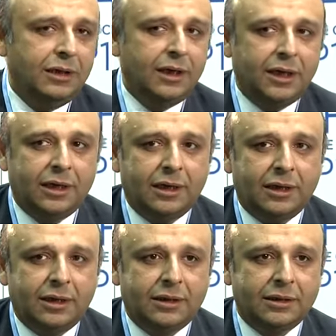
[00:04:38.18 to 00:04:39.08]
And
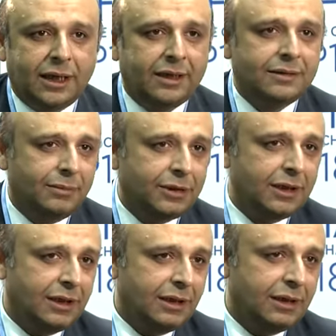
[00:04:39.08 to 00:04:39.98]
that is
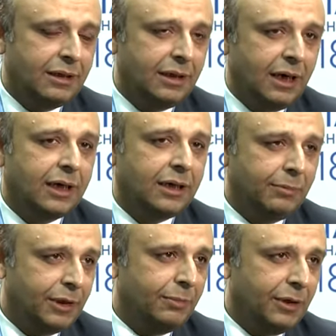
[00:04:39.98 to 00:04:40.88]
something that our
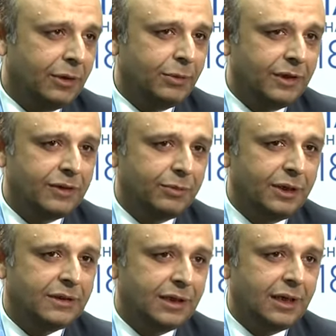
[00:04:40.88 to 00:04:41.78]
company, Pak Oasis,
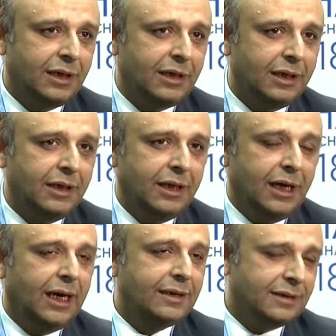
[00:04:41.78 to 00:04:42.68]
basically
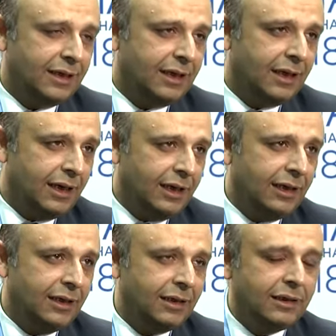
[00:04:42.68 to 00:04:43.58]
has taken a
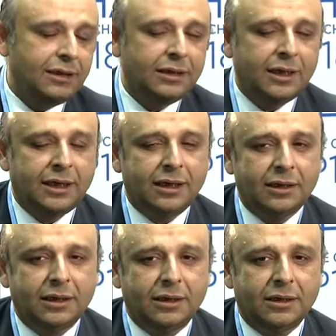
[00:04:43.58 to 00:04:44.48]
lead in. And